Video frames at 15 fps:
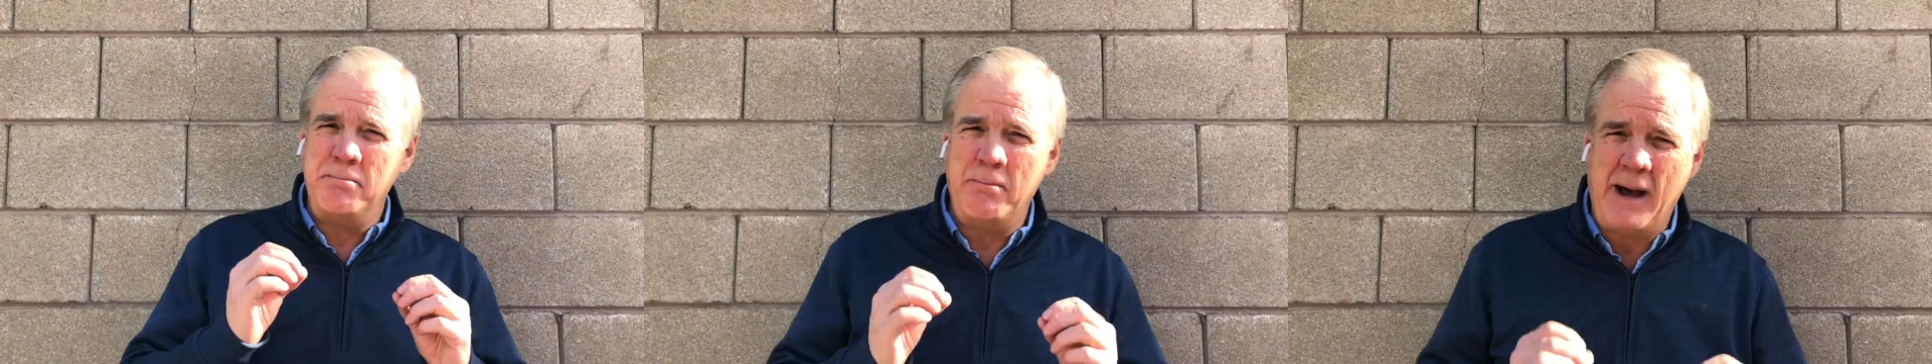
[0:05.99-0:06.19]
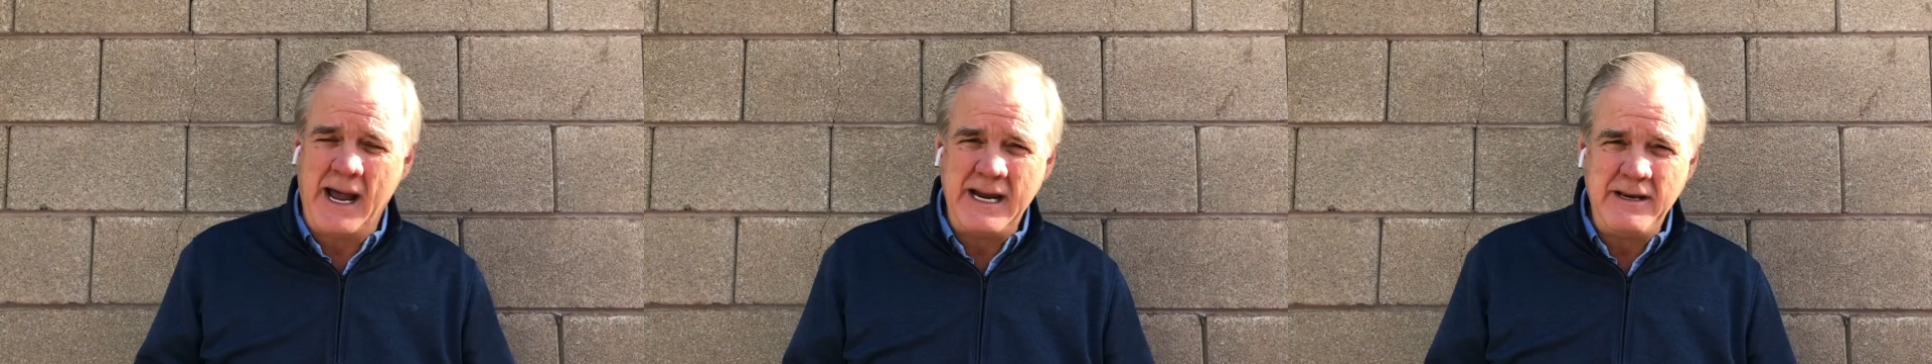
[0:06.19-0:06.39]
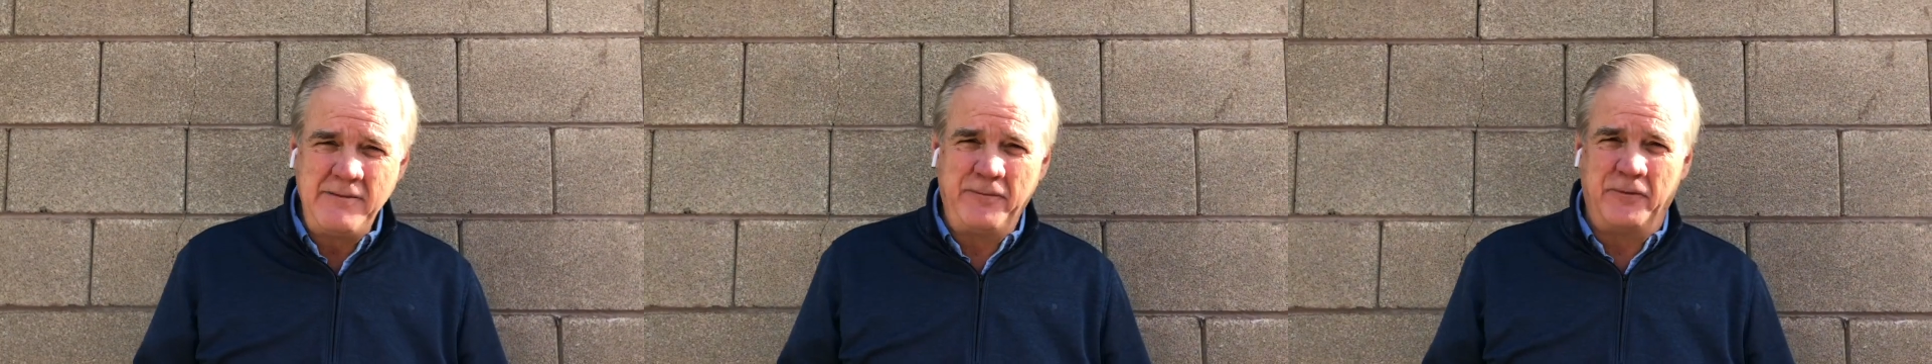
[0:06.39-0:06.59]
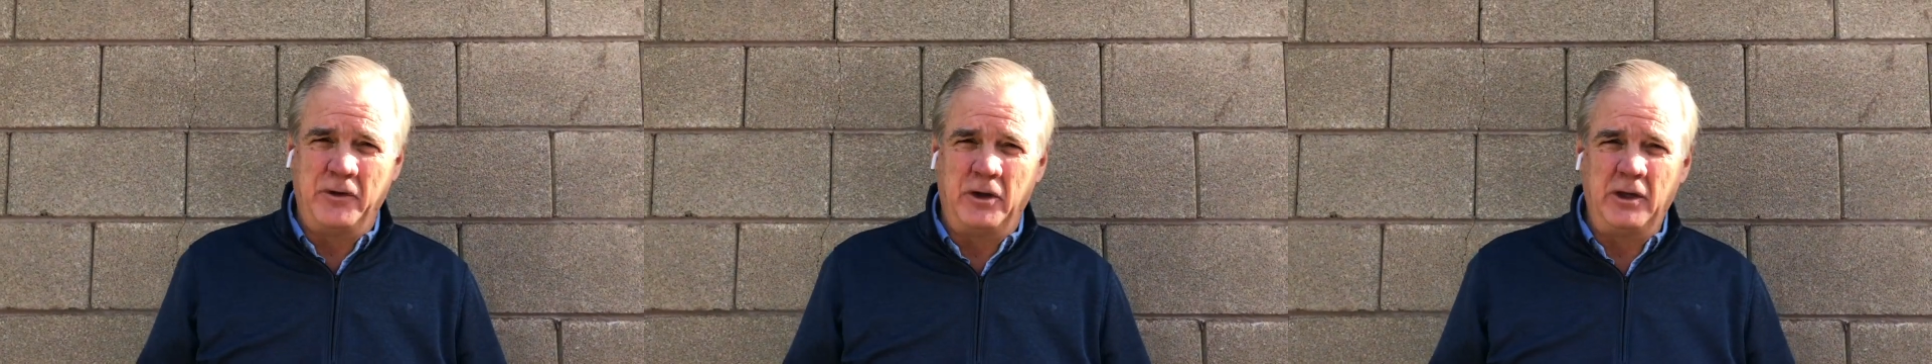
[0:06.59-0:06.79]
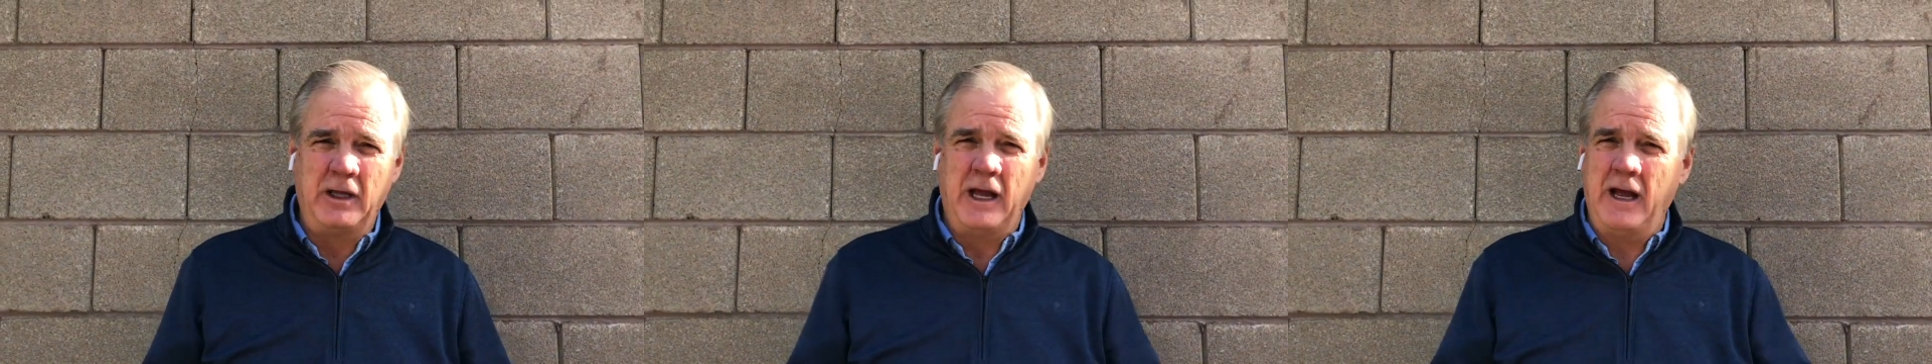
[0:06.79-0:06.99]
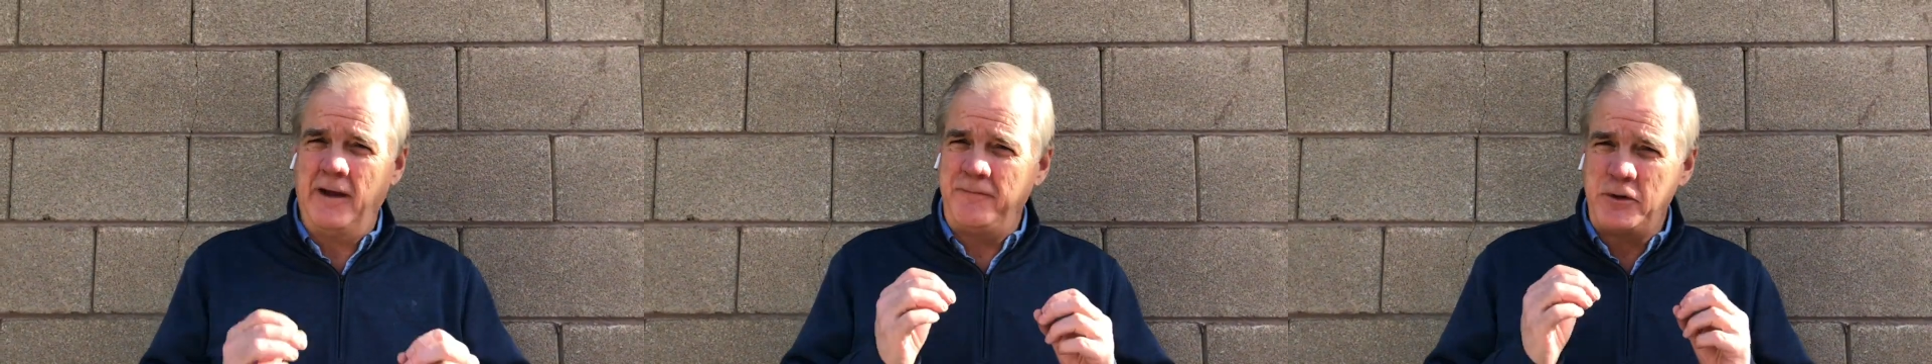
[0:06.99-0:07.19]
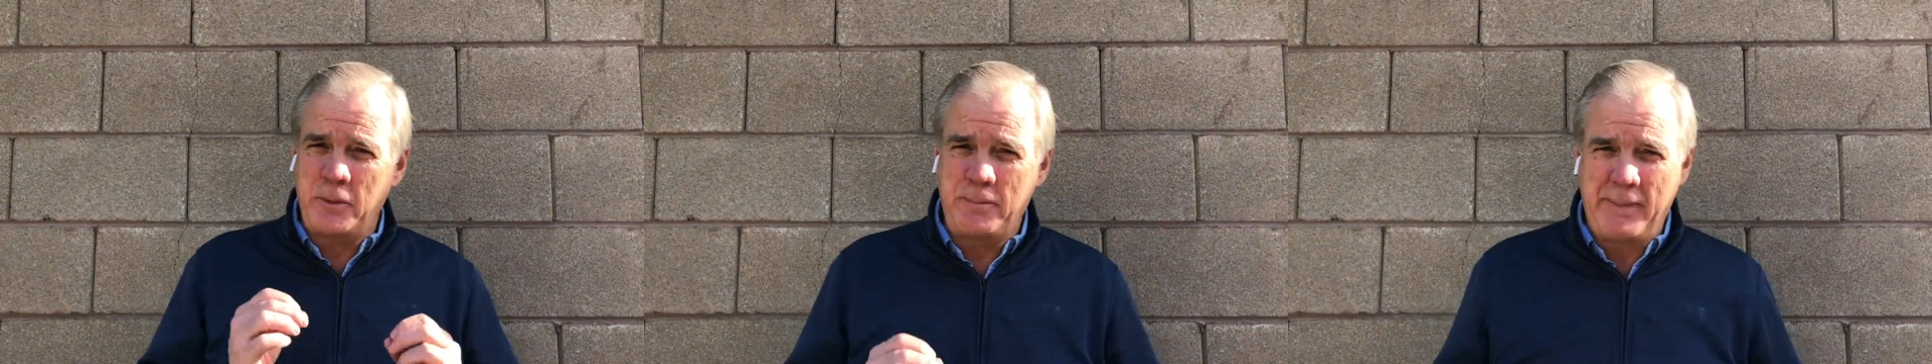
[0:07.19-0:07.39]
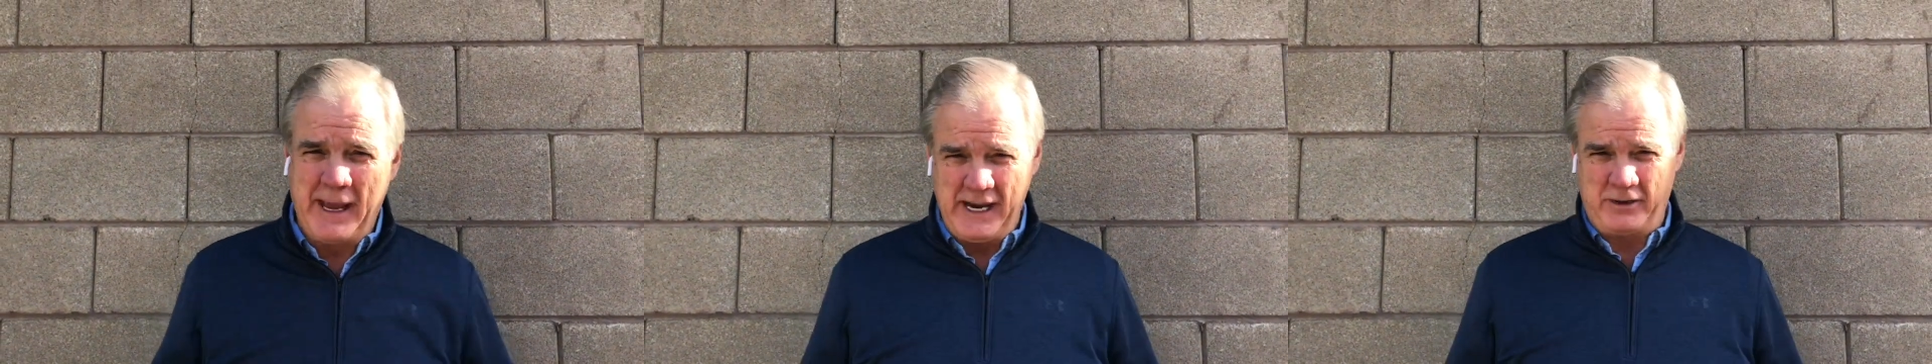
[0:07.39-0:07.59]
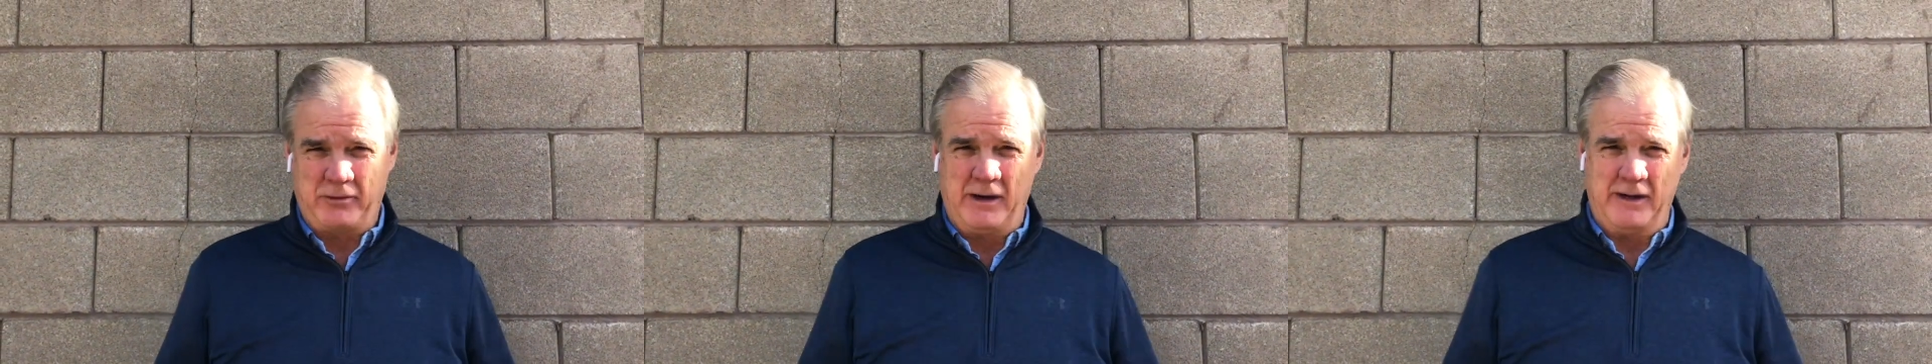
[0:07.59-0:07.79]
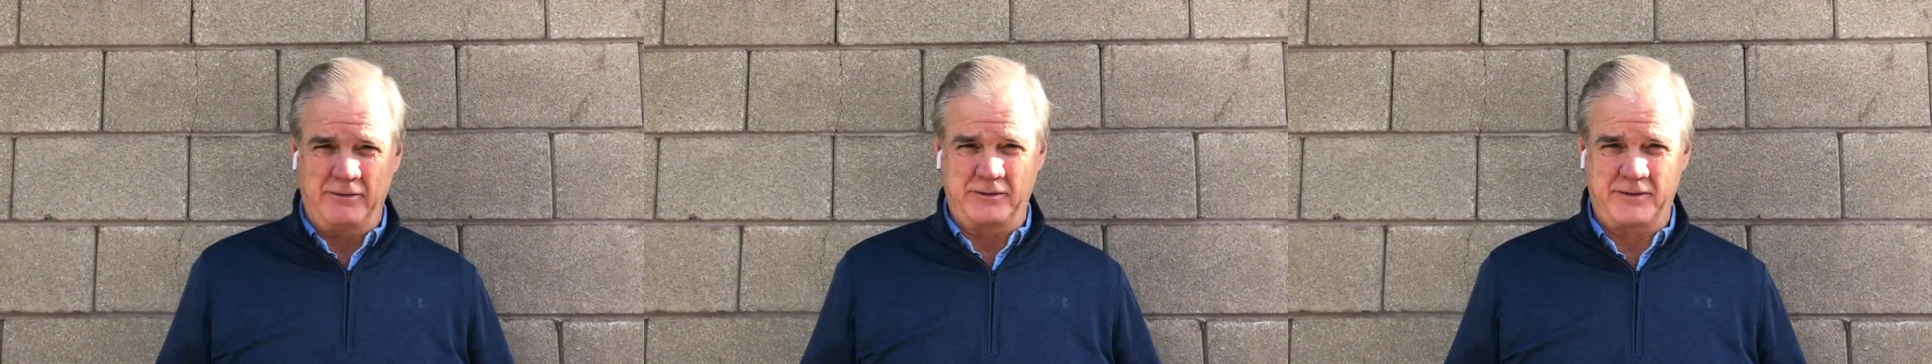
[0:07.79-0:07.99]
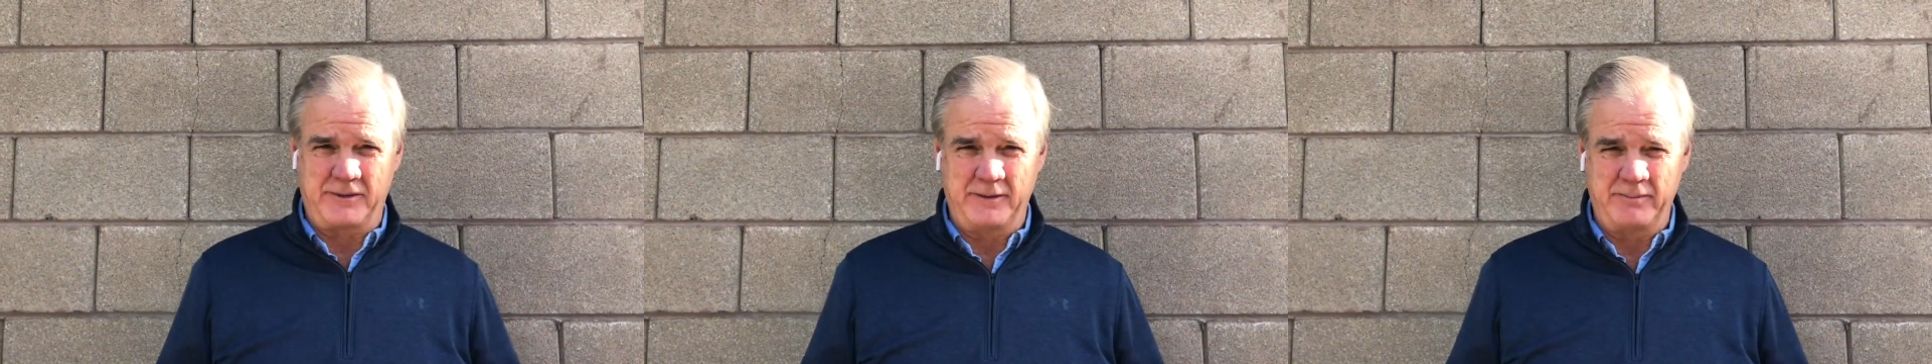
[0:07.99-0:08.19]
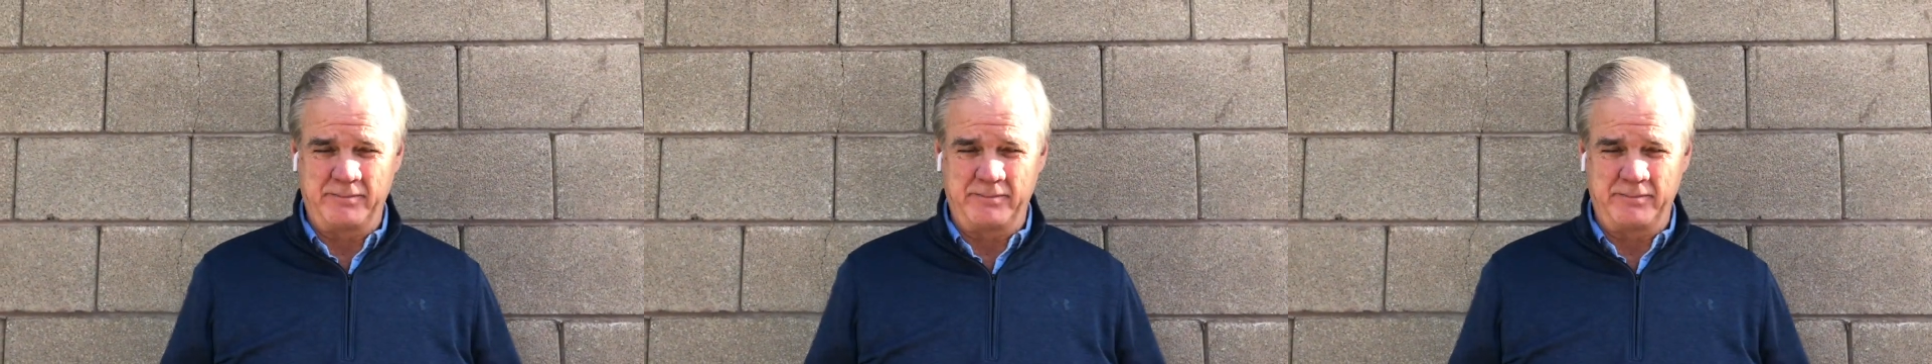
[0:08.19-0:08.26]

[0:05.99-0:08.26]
mindful of your backgrounds.